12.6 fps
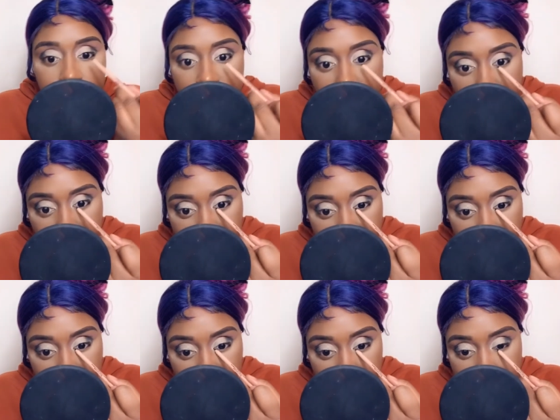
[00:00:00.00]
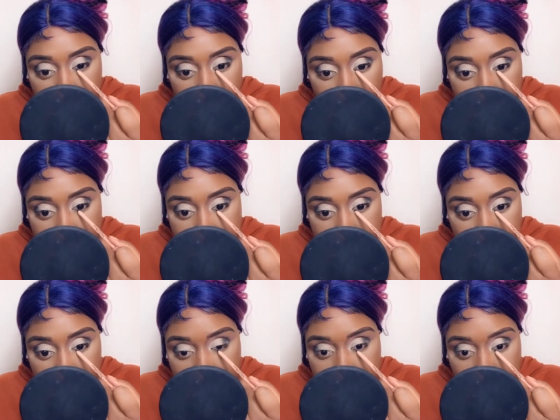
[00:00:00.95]
not very impressed,
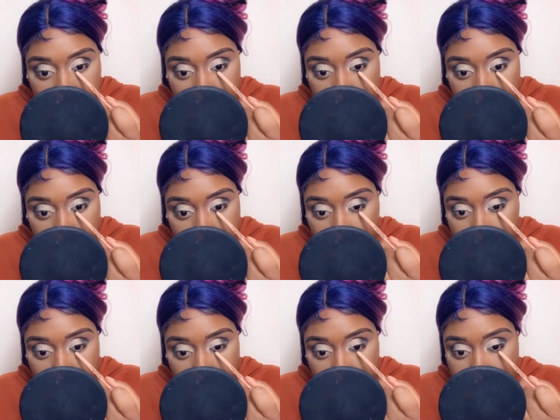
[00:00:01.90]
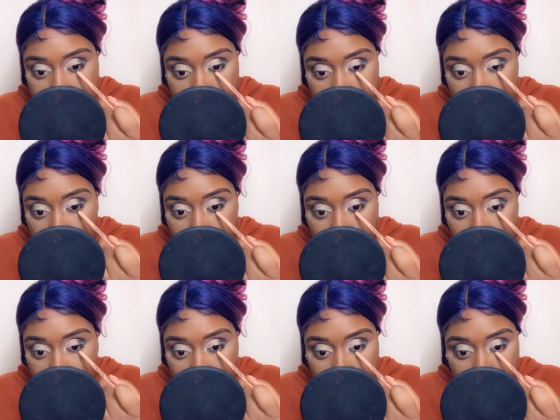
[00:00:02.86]
Kimmy. You're still my
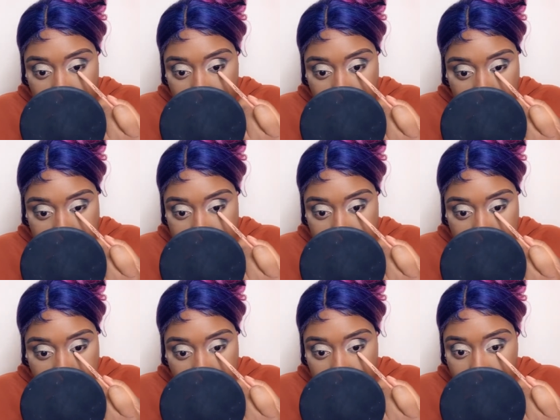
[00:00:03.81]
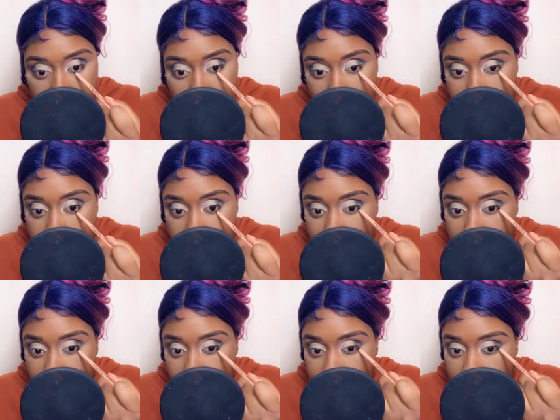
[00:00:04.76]
girl, you know, you're still my girl, but I'm
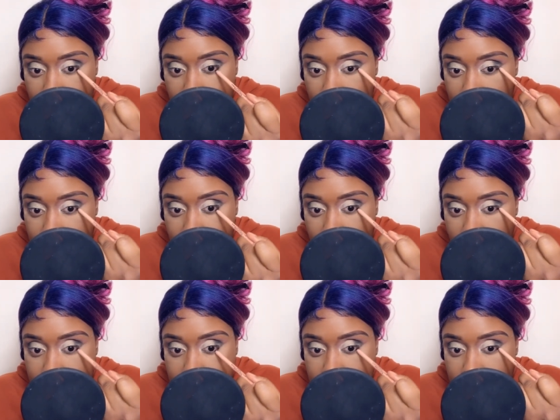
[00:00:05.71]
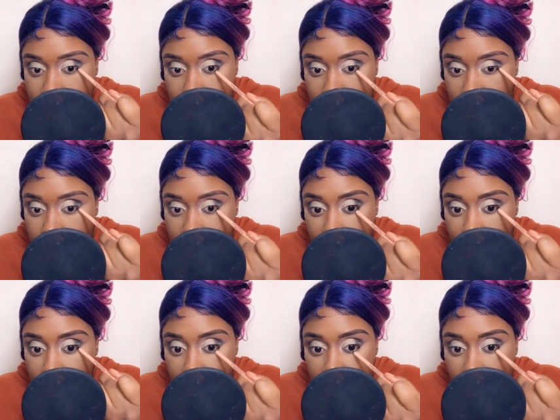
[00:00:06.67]
not really impressed.
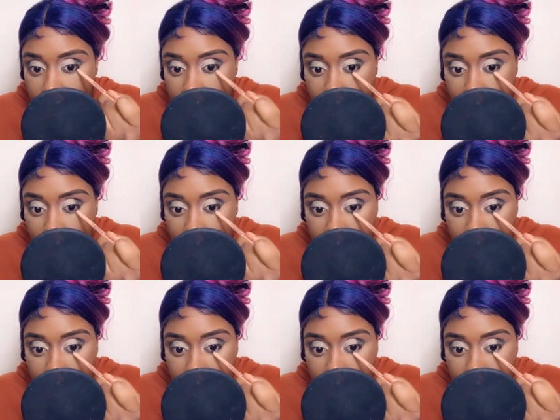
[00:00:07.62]
I'm not